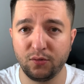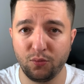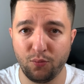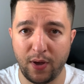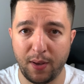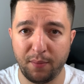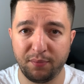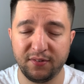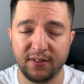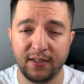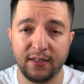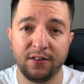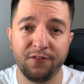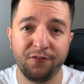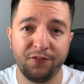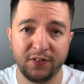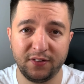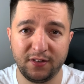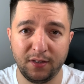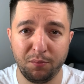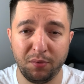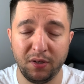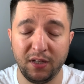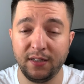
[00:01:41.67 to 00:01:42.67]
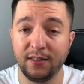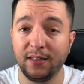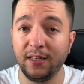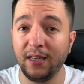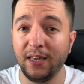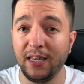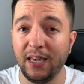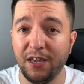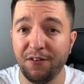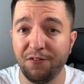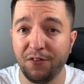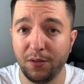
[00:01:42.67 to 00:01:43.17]
website visibility
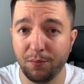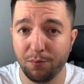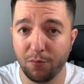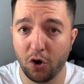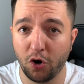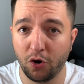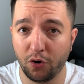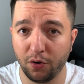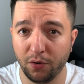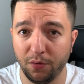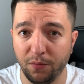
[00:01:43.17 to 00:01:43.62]
even more.